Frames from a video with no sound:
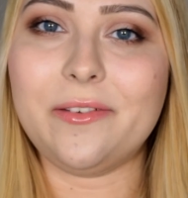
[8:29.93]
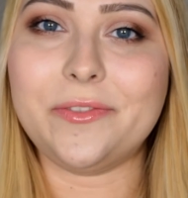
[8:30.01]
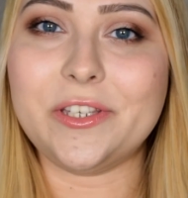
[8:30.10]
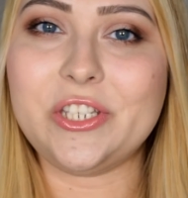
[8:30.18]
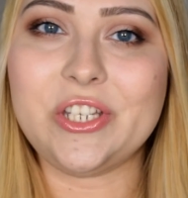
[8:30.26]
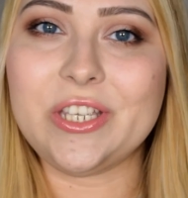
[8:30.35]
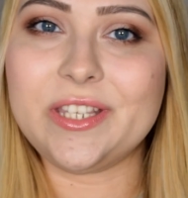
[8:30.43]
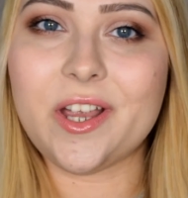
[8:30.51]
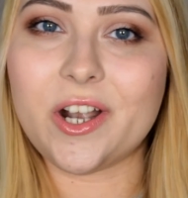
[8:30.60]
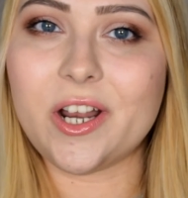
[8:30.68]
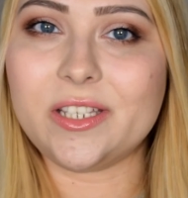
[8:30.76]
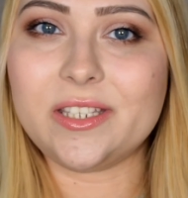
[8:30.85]
If the sheets
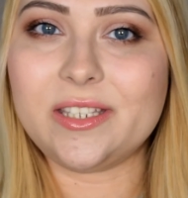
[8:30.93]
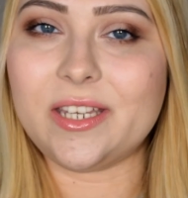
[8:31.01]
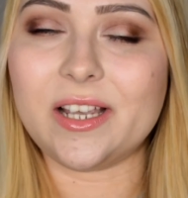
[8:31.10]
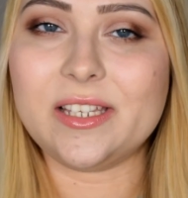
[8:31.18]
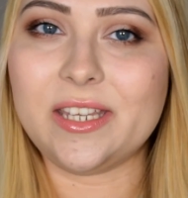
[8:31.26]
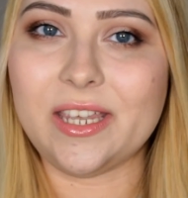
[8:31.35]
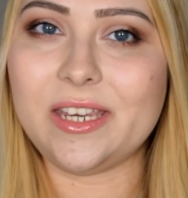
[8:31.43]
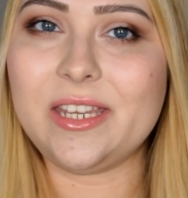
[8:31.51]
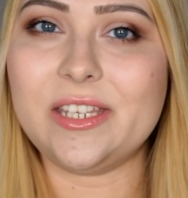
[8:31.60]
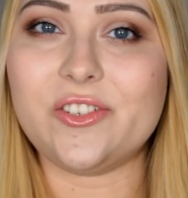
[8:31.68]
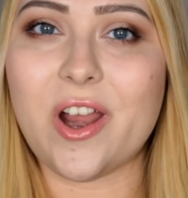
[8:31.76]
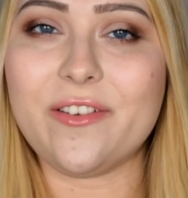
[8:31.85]
are not tucked in,
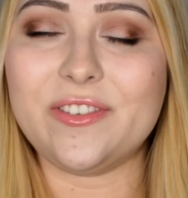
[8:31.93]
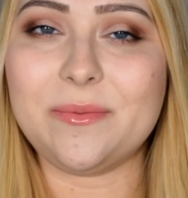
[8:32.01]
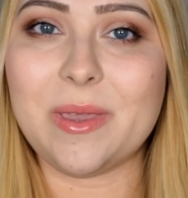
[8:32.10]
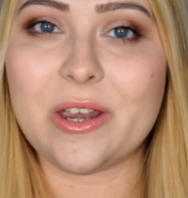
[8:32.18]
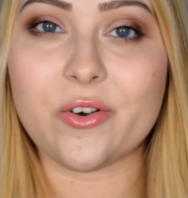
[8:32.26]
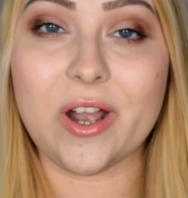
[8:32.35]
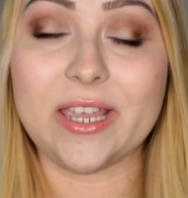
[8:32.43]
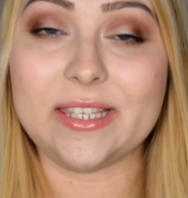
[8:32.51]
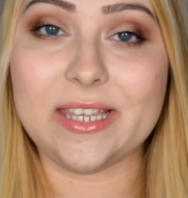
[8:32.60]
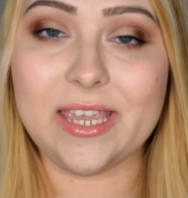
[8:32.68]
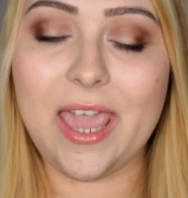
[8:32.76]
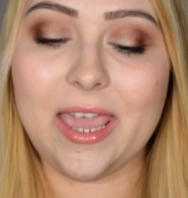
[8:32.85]
it drives me
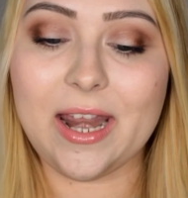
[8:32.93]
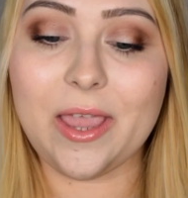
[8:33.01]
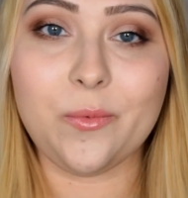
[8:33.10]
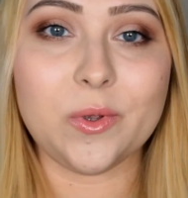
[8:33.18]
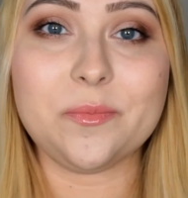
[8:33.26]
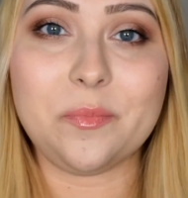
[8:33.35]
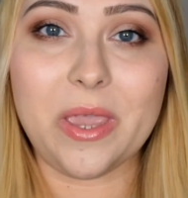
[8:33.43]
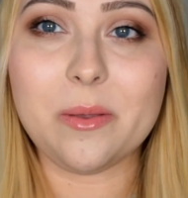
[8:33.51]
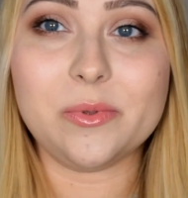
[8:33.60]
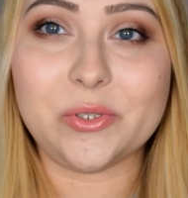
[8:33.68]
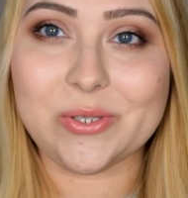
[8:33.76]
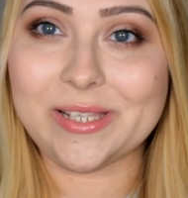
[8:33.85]
crazy and I wouldn't be
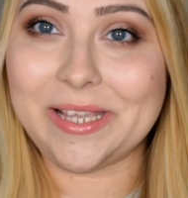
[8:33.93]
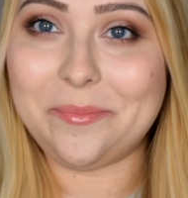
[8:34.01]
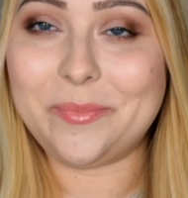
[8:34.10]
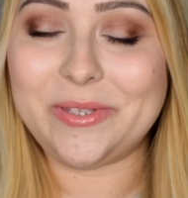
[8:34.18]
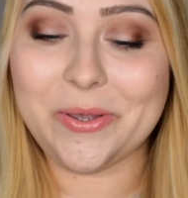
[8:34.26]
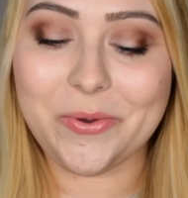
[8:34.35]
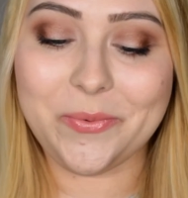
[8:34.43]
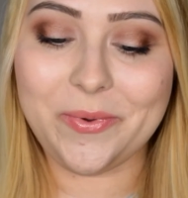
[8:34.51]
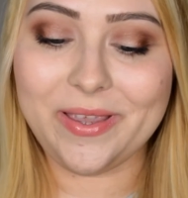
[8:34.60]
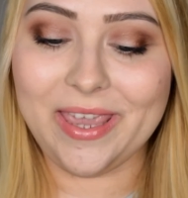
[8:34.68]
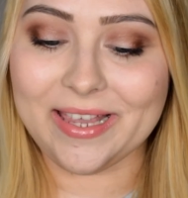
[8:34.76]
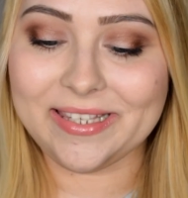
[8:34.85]
able to sleep. So
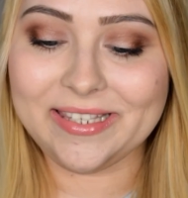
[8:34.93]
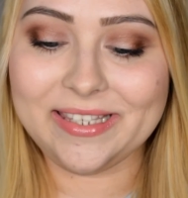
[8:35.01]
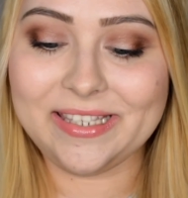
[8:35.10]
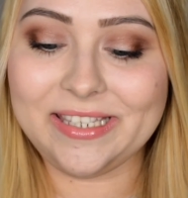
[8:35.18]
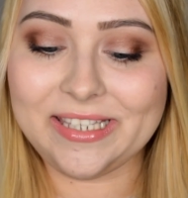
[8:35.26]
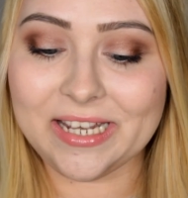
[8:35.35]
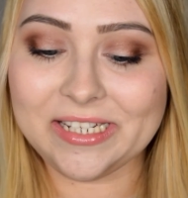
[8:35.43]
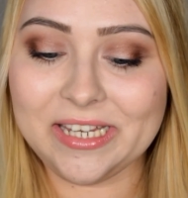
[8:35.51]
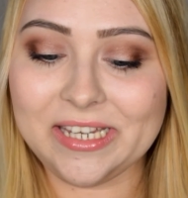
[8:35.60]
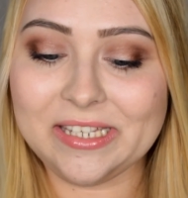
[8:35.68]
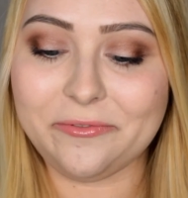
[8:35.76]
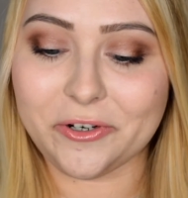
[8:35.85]
yes, tucked
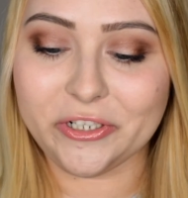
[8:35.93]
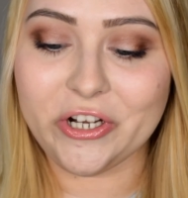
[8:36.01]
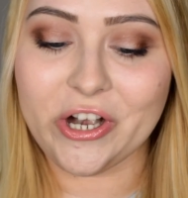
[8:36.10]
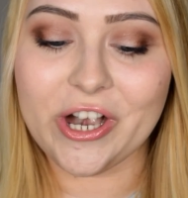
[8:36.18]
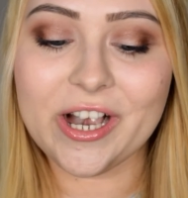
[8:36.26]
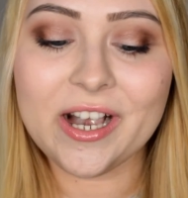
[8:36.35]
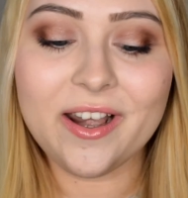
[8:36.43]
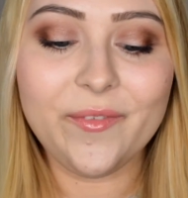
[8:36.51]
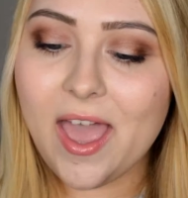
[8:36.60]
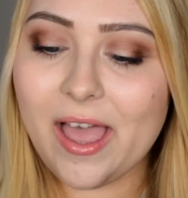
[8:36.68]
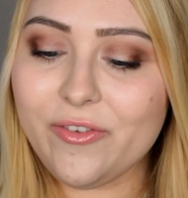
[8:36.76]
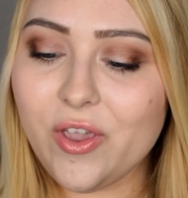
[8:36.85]
in for sure.
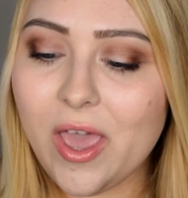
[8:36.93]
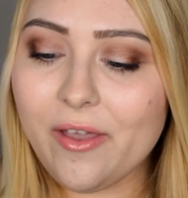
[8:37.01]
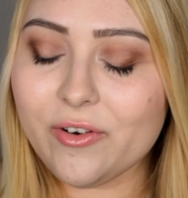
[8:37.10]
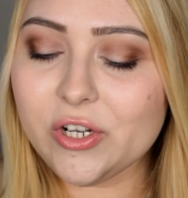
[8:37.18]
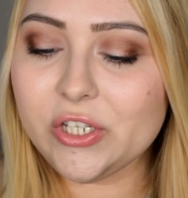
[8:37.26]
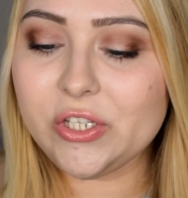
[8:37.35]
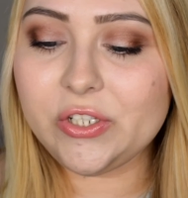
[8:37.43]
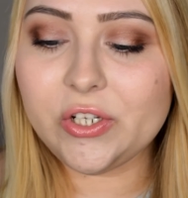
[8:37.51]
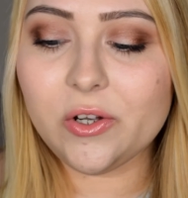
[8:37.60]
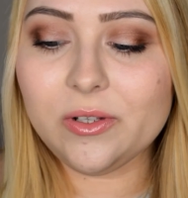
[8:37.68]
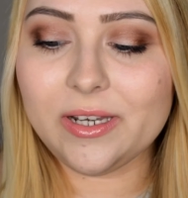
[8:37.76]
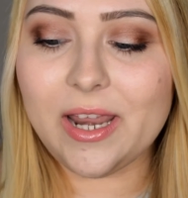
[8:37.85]
Have you ever
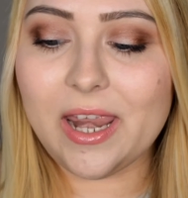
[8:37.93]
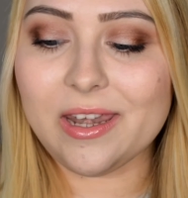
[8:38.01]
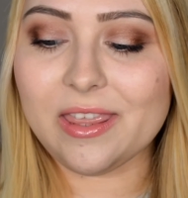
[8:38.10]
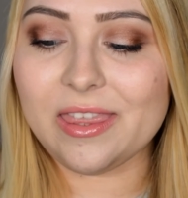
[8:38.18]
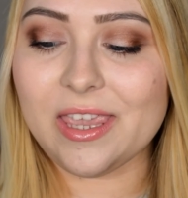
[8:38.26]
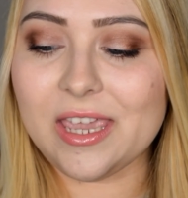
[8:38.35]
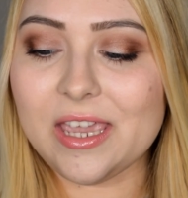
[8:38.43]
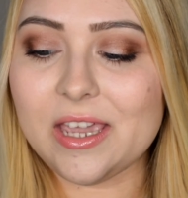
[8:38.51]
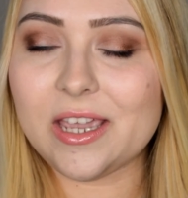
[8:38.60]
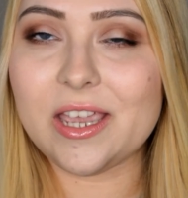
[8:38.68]
stolen anything?